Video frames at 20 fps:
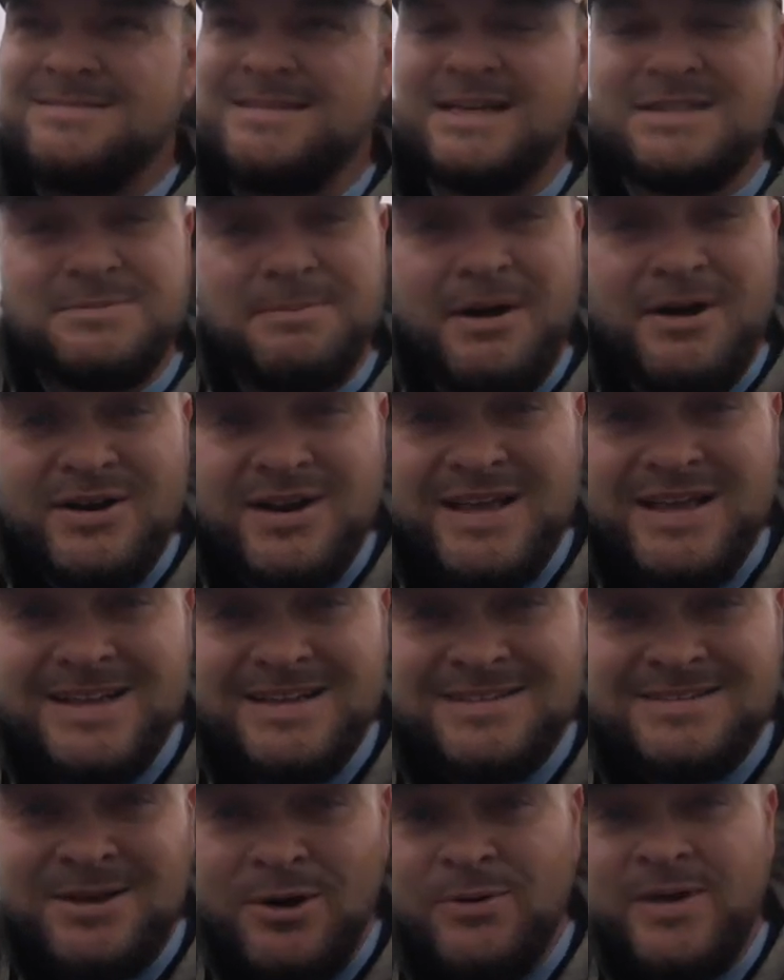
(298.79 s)
That's about it.
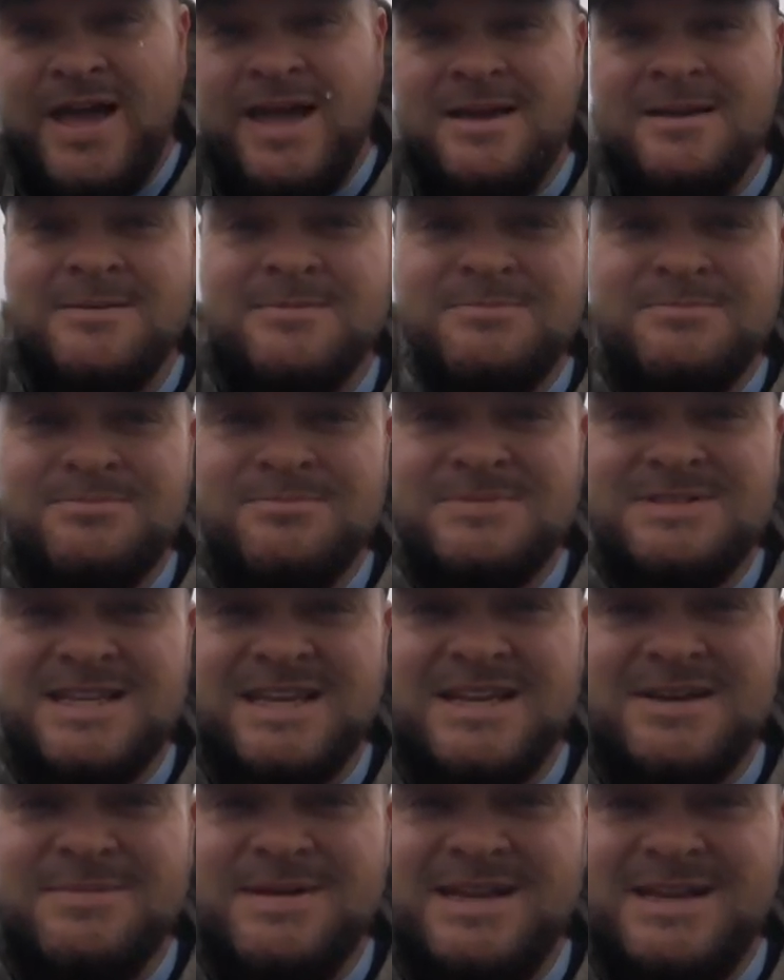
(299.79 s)
Okay,
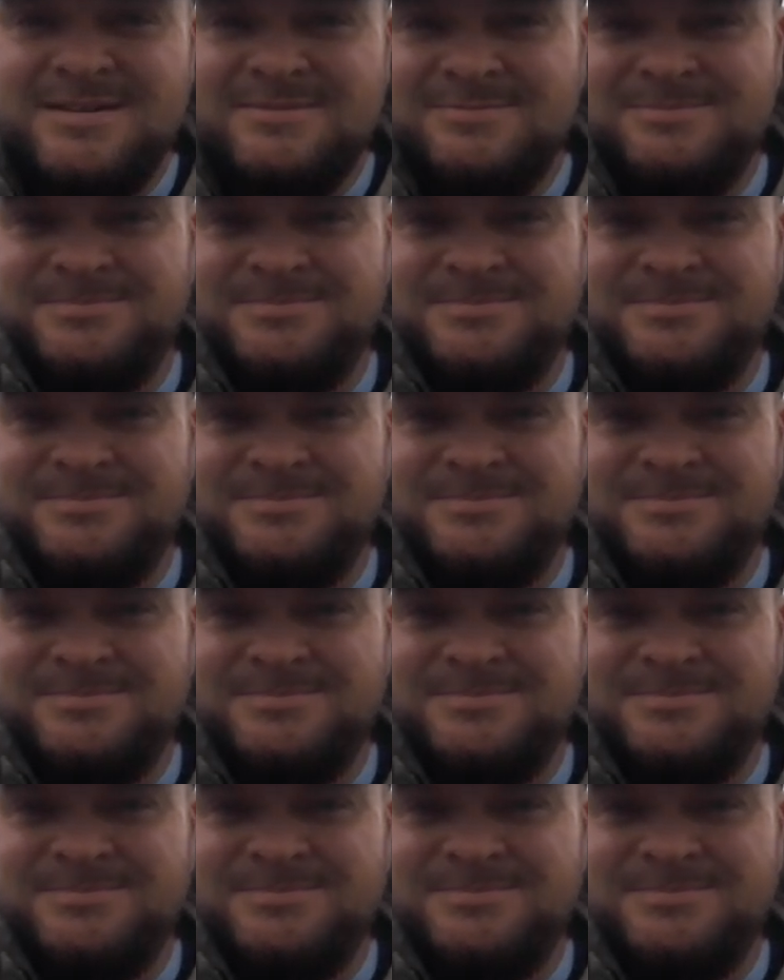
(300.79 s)
see you in a minute.